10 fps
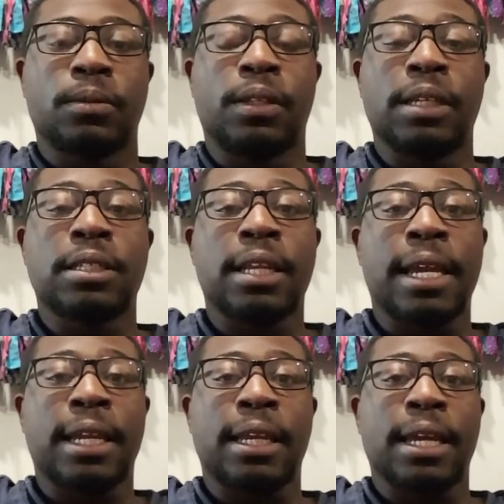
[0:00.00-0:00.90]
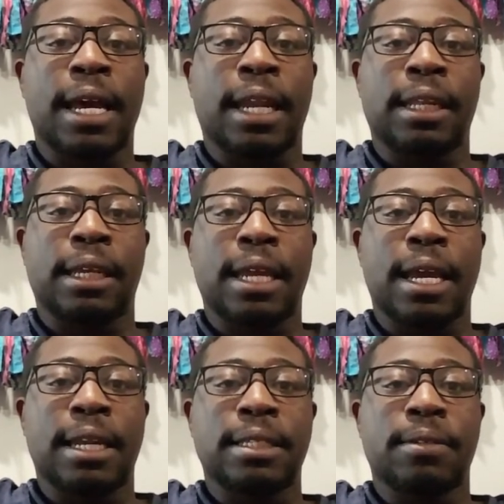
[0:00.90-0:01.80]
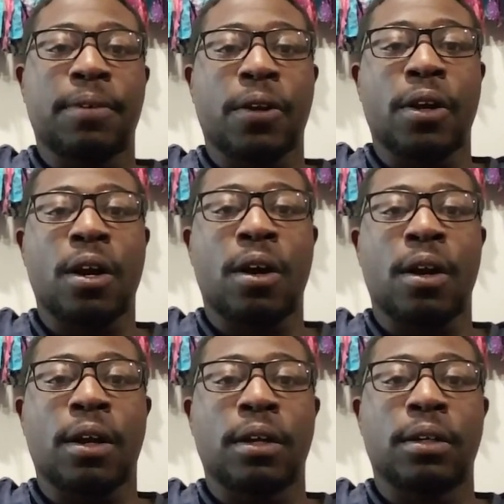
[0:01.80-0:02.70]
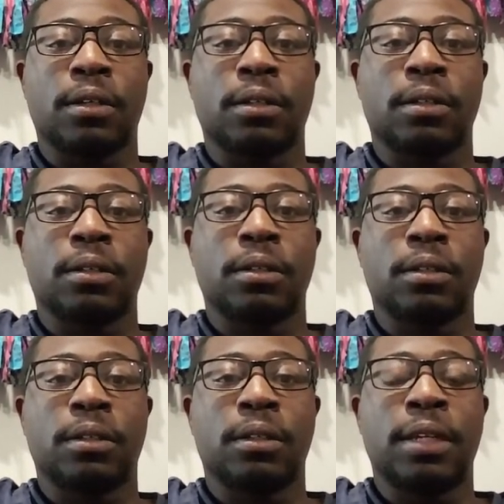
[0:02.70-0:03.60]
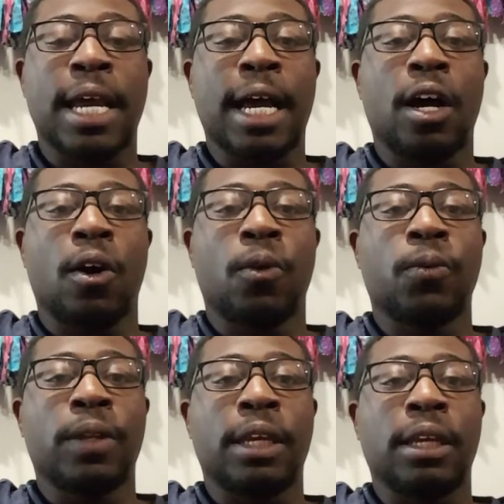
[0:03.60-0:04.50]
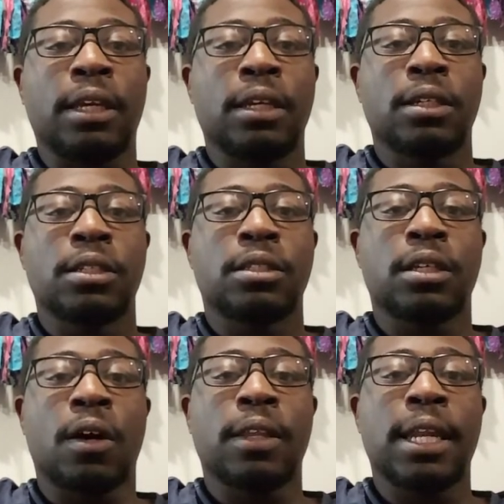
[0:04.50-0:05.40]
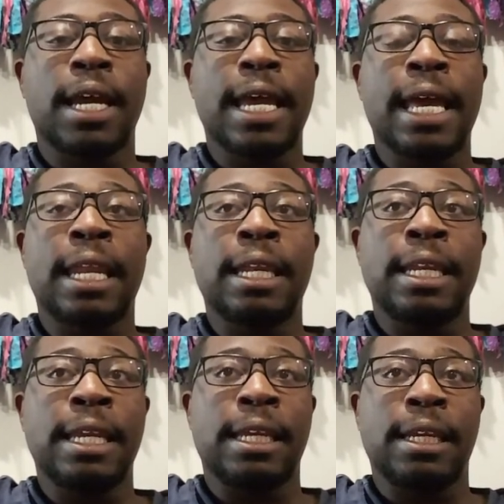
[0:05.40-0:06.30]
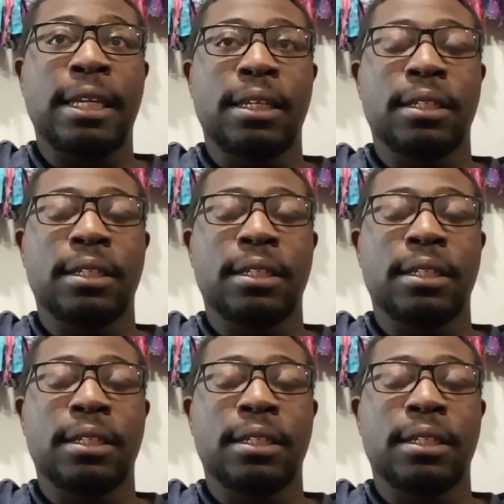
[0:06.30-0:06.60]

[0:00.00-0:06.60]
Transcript: this lady, out of the kindness of her heart, not only saw that I had a need